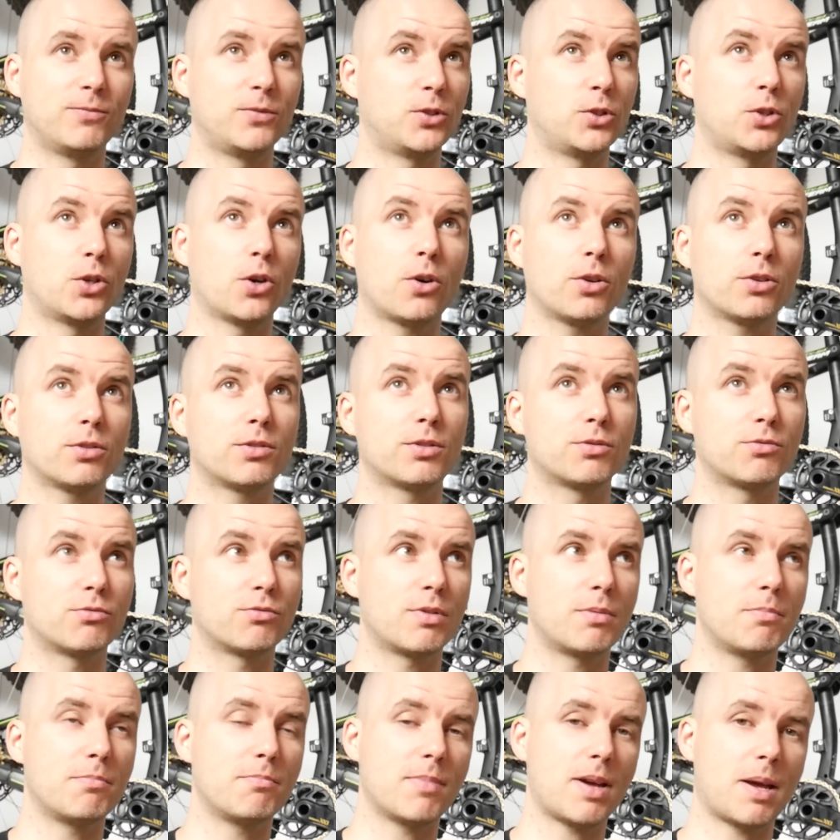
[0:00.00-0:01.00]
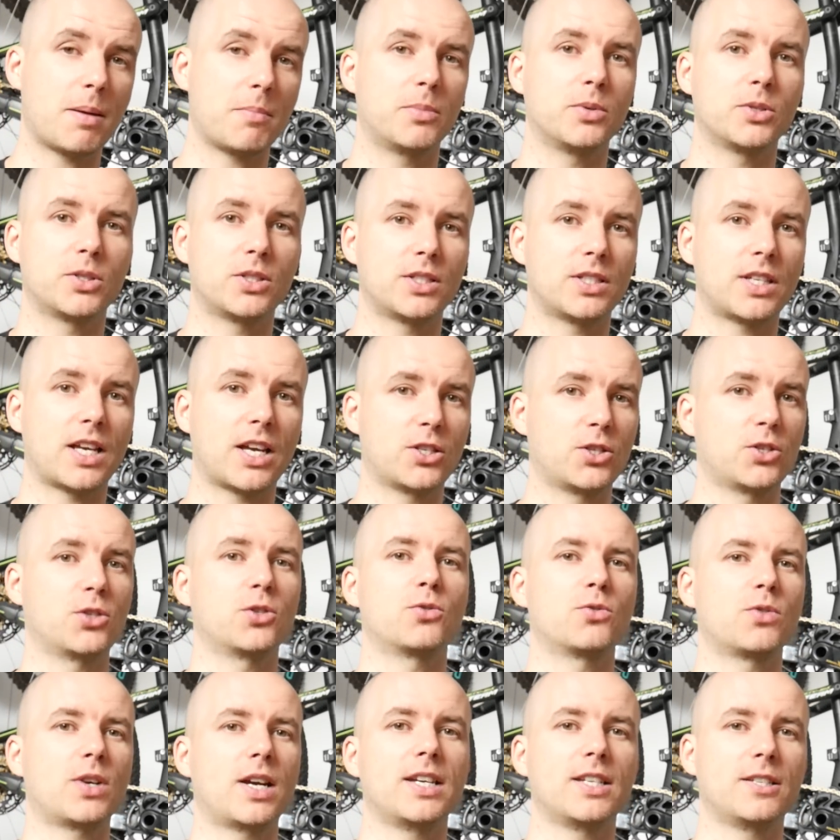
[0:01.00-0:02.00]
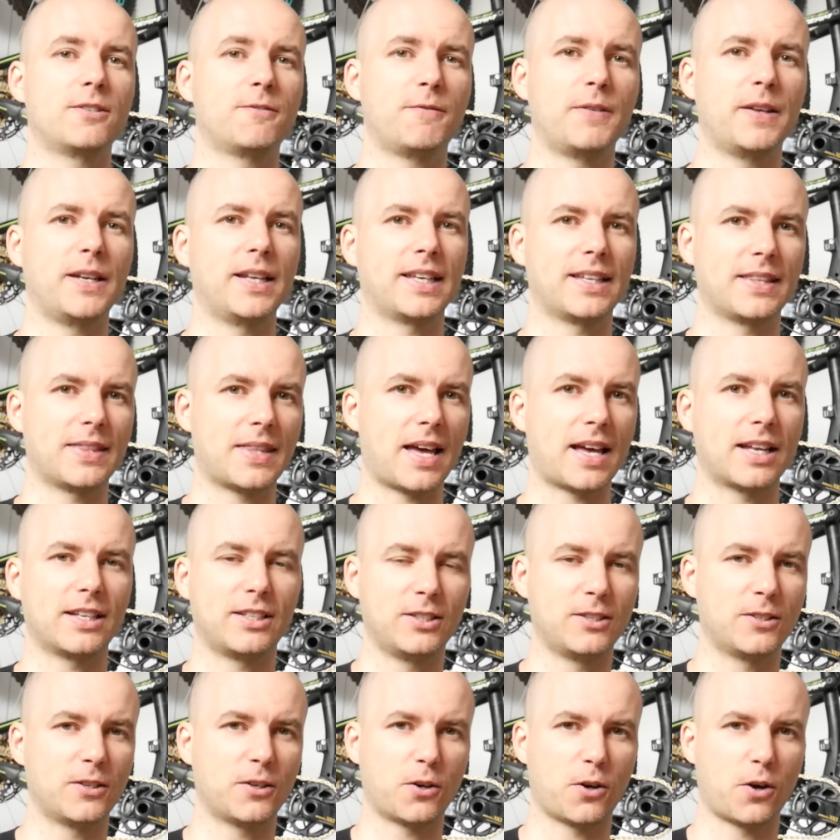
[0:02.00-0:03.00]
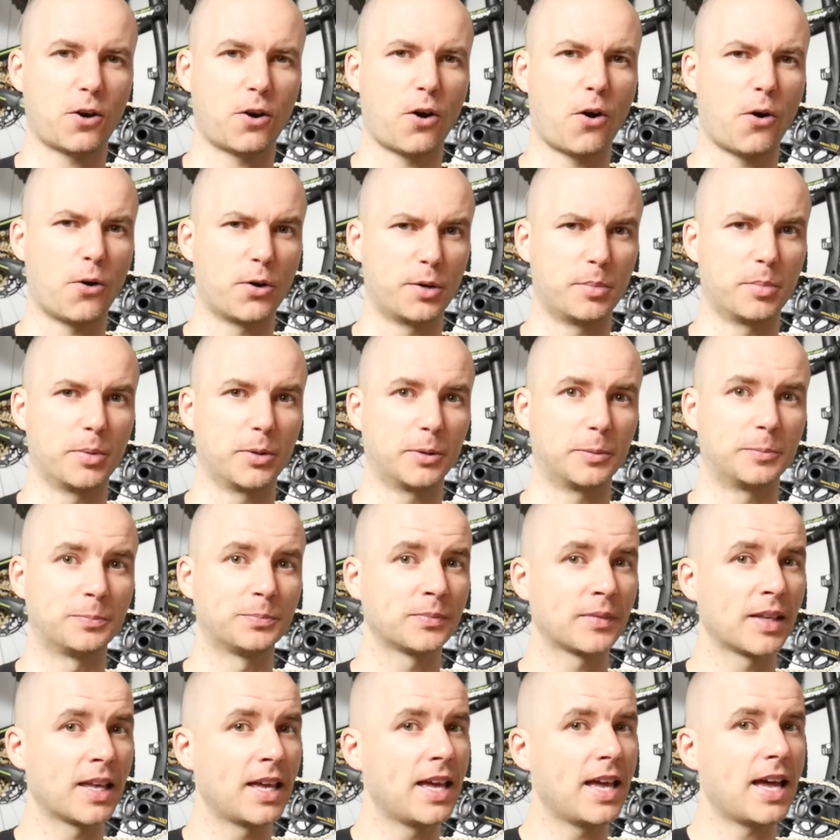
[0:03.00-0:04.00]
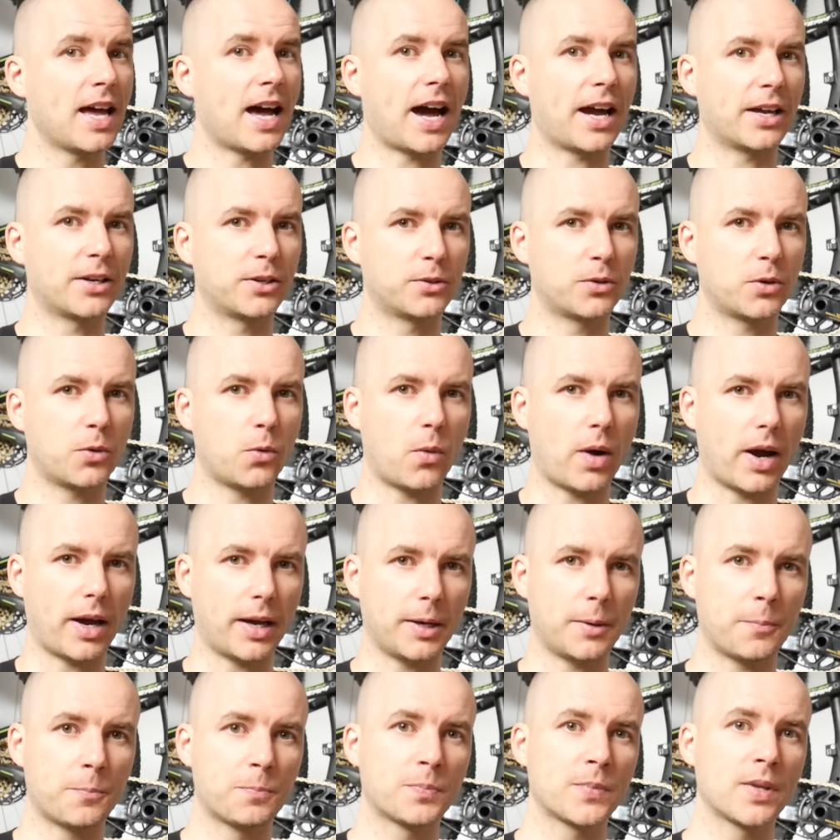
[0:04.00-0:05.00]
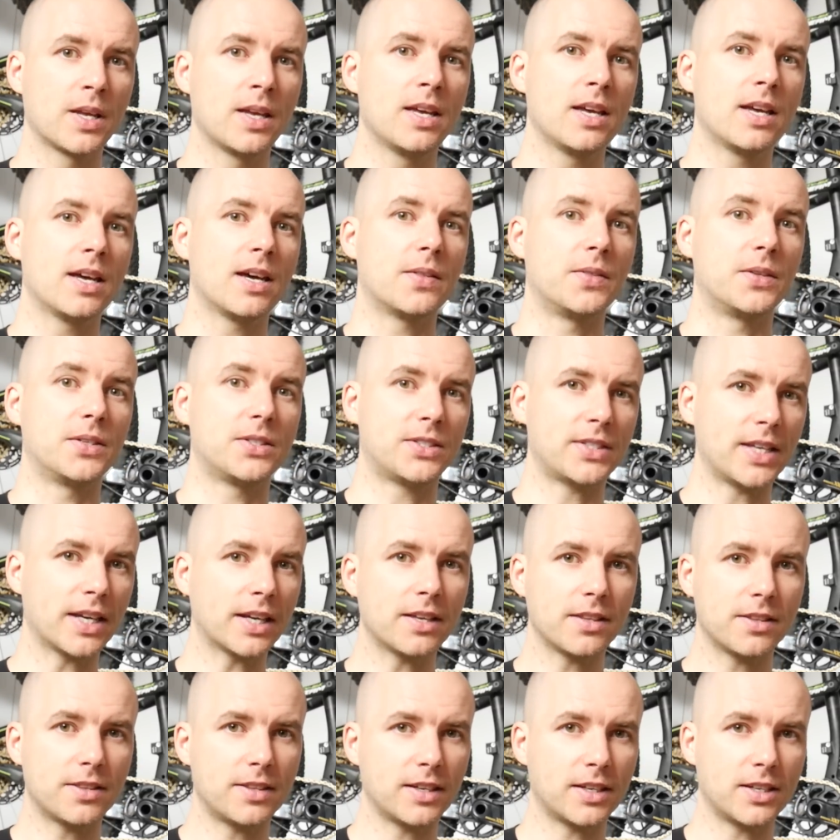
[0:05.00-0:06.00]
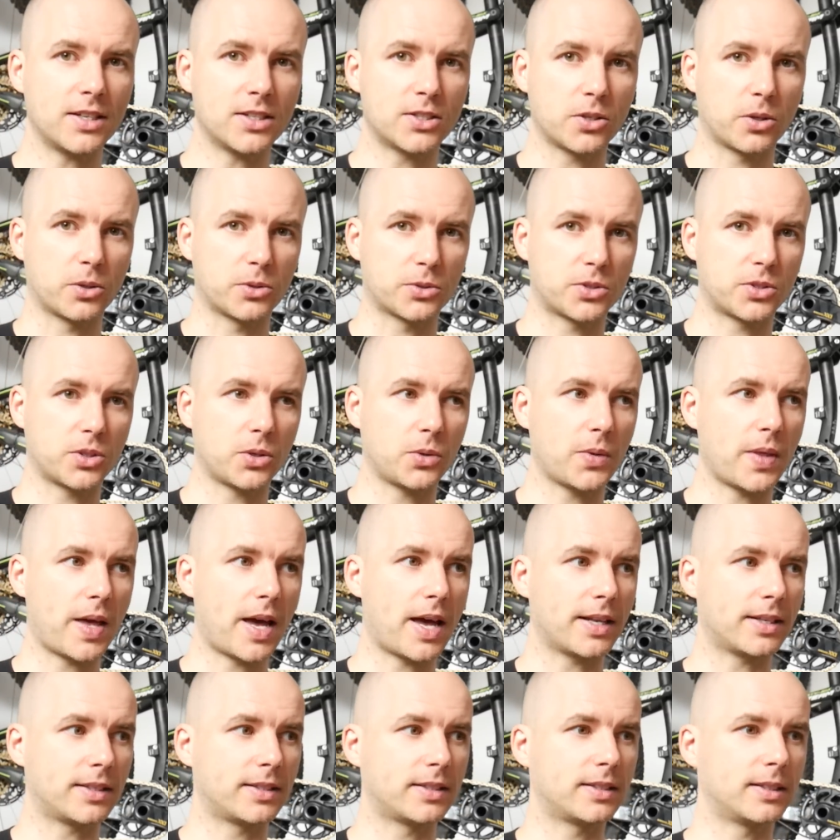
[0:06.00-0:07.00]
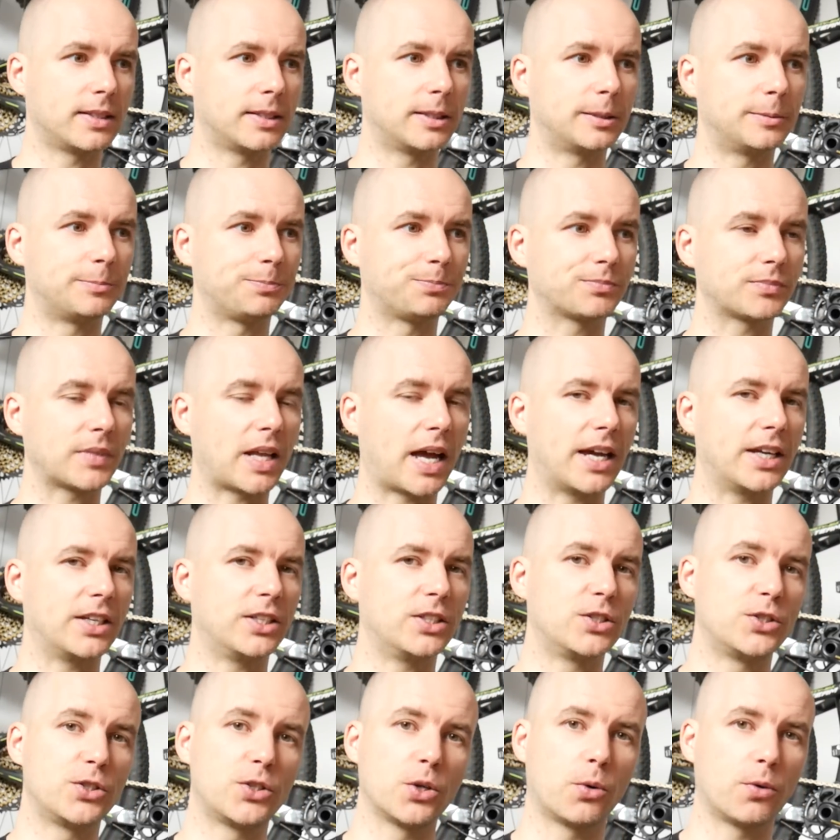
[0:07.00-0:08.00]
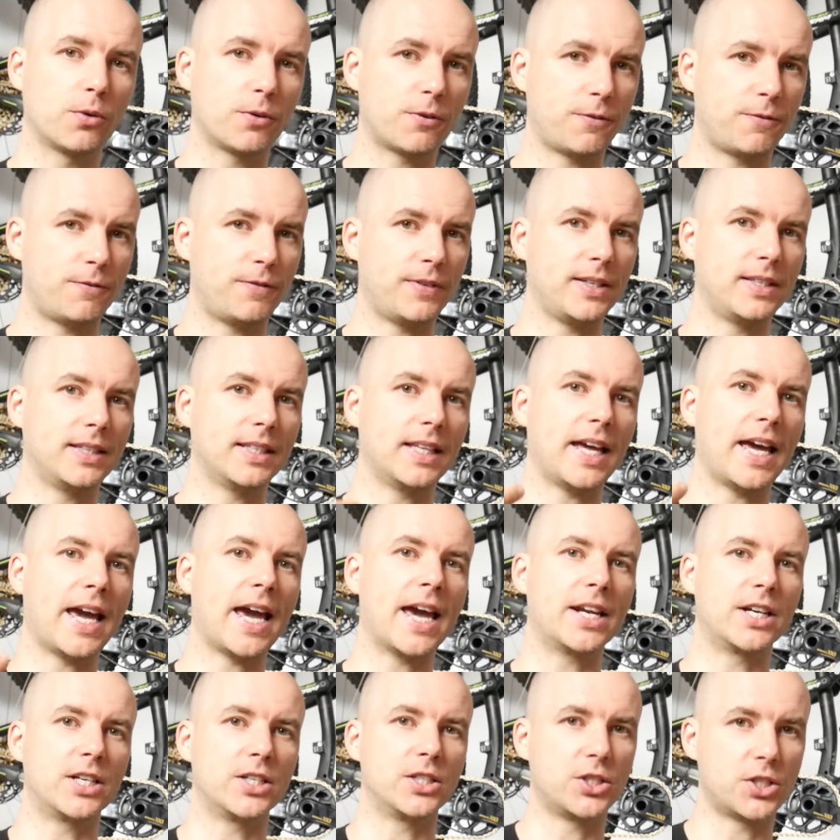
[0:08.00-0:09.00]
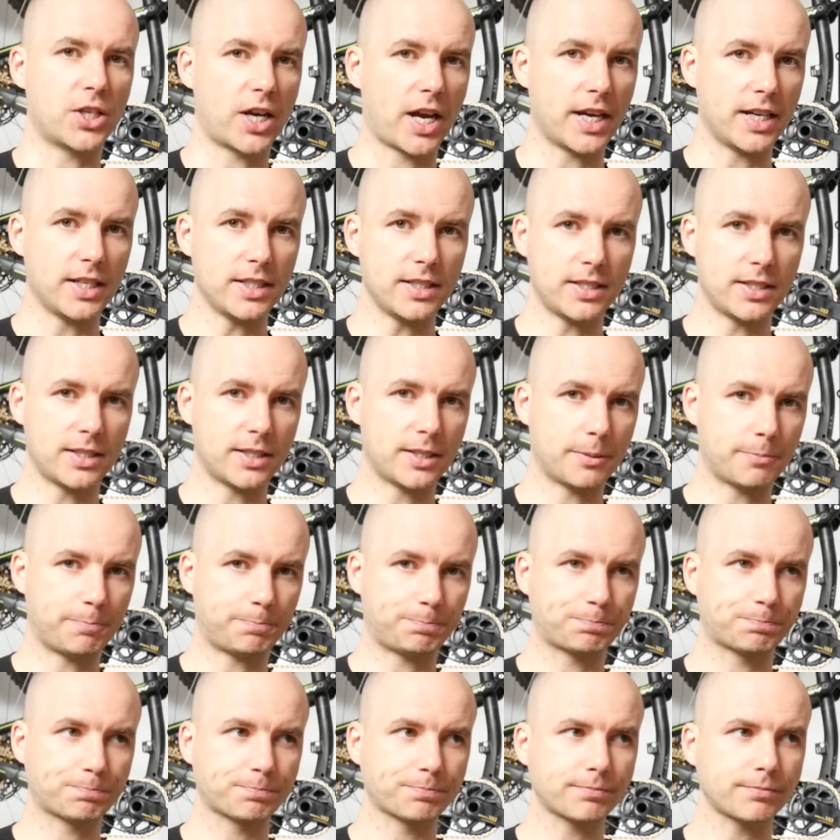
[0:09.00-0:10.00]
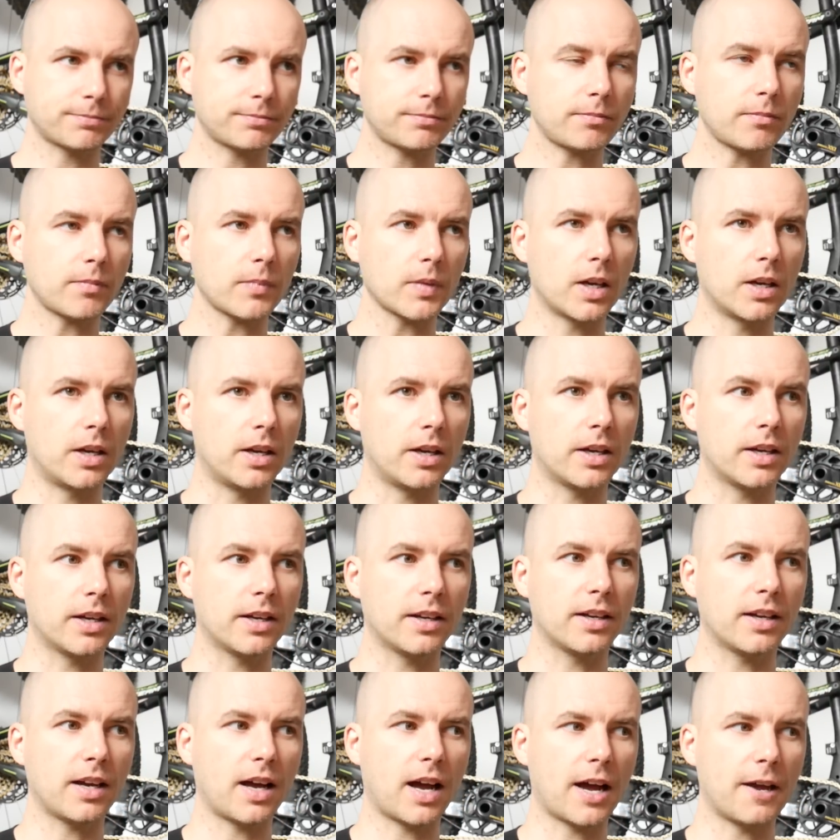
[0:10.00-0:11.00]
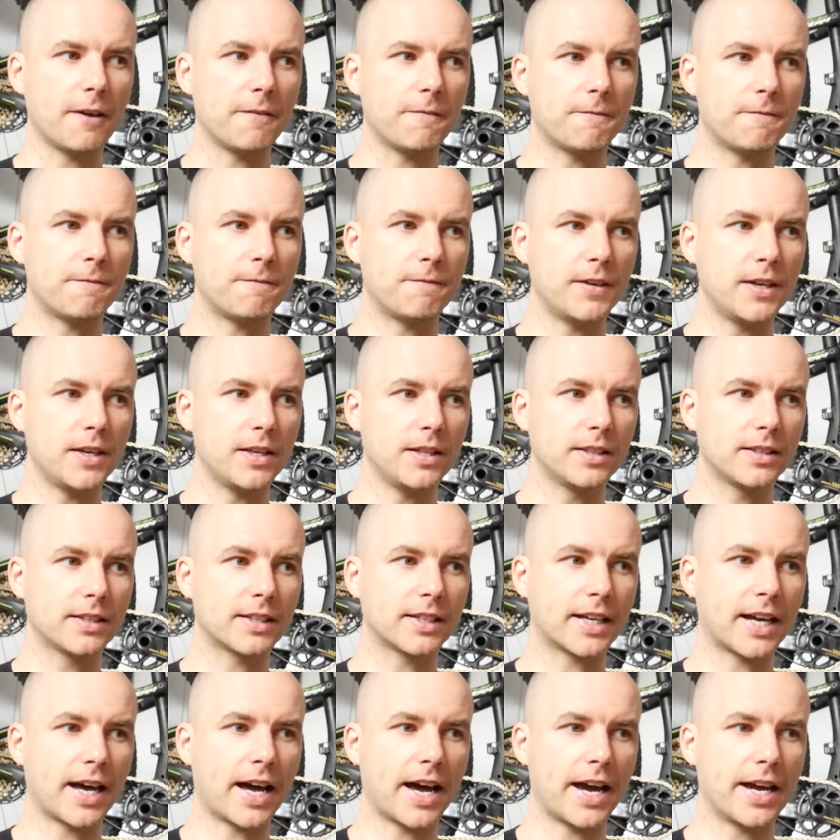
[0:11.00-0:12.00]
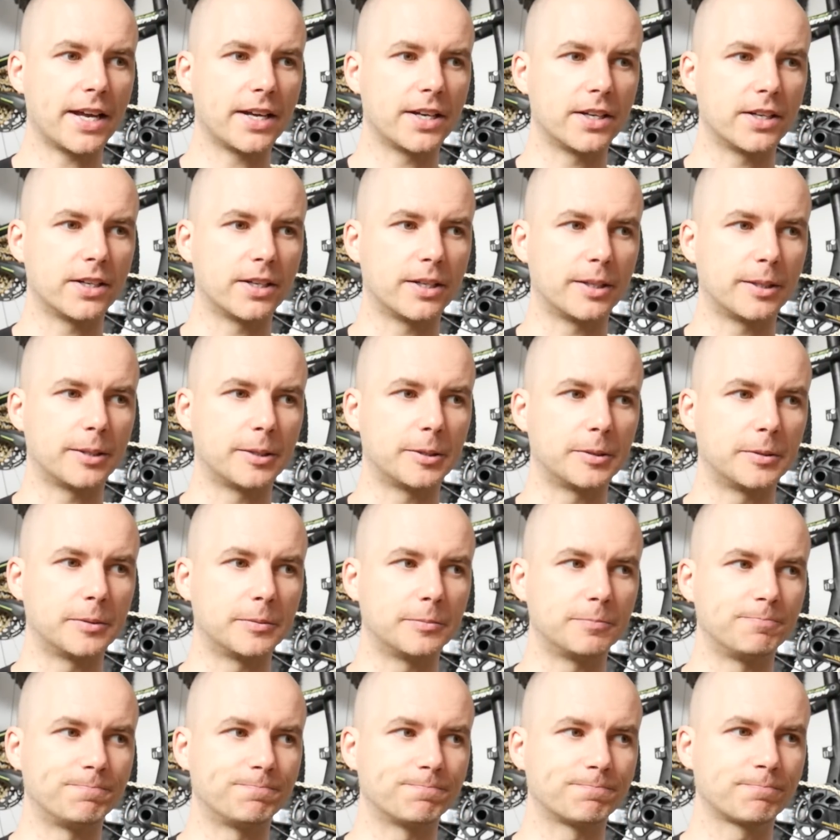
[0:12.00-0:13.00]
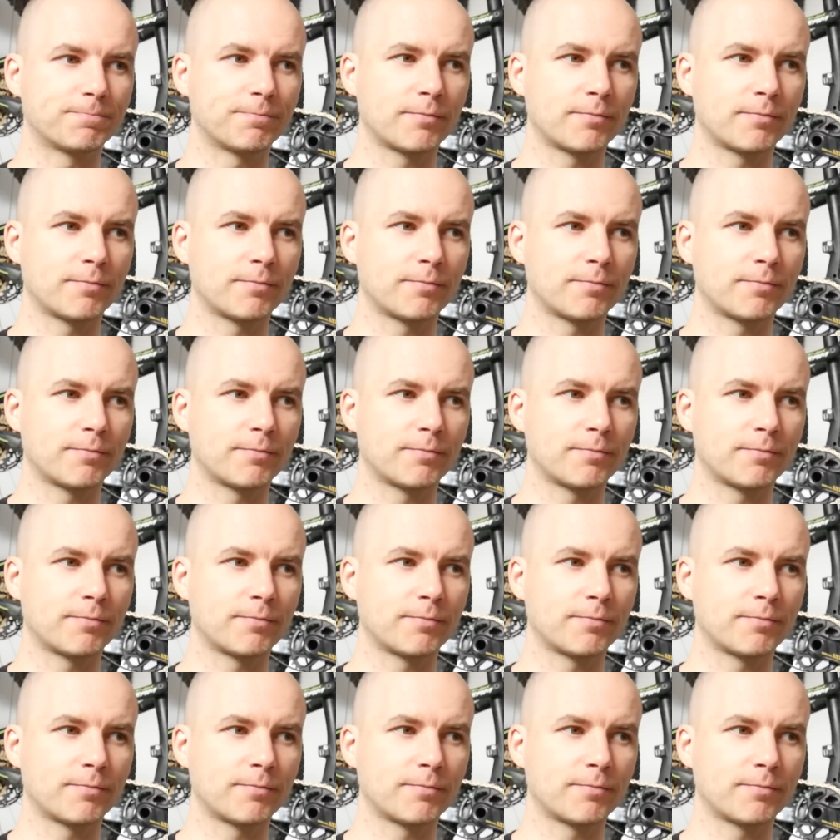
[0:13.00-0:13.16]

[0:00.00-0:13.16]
don't remember such a race feeling that horrible. I don't know why. The second thing is also that I don't feel energized. I feel kind of